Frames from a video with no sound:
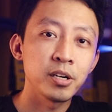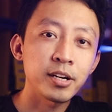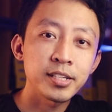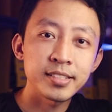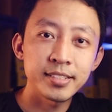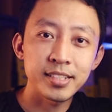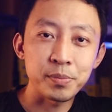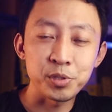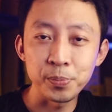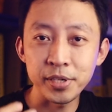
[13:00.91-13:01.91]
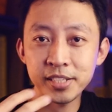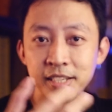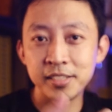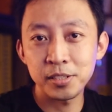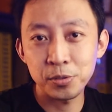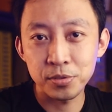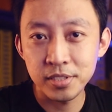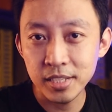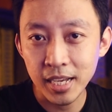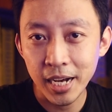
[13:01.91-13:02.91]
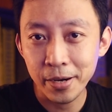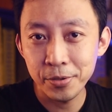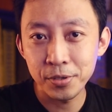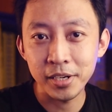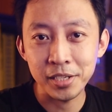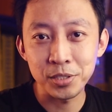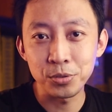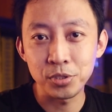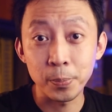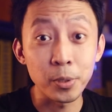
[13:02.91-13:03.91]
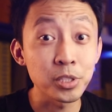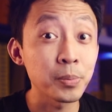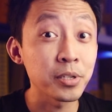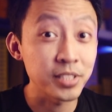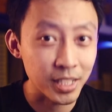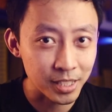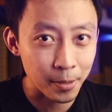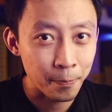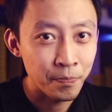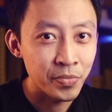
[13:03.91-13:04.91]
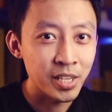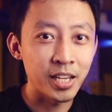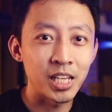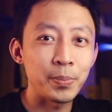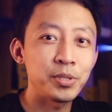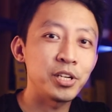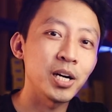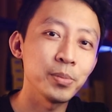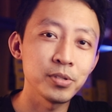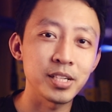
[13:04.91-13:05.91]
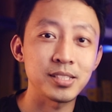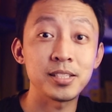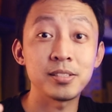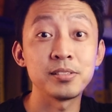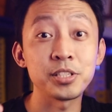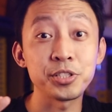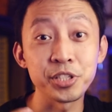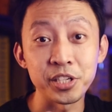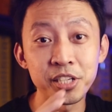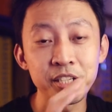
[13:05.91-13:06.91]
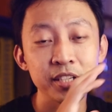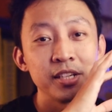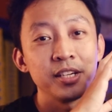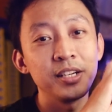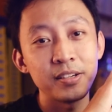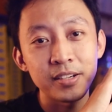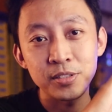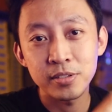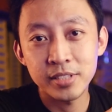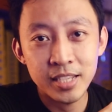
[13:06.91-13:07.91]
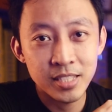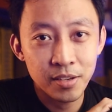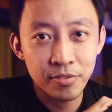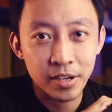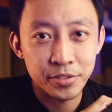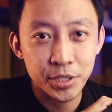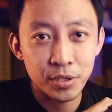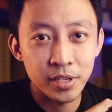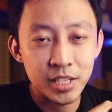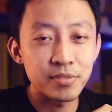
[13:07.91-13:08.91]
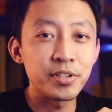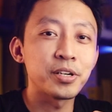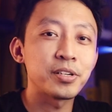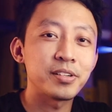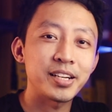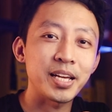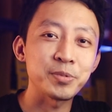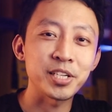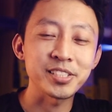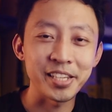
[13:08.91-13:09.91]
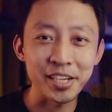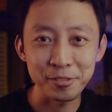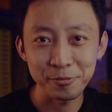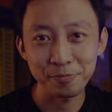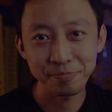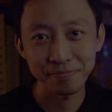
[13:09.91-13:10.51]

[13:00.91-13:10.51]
Alright, that's it. I'm super excited to see how you guys use your portable setup and happy to help you get started on this journey. Alright, so stay safe. I'll see you in the next video. Alright, MJ signing out.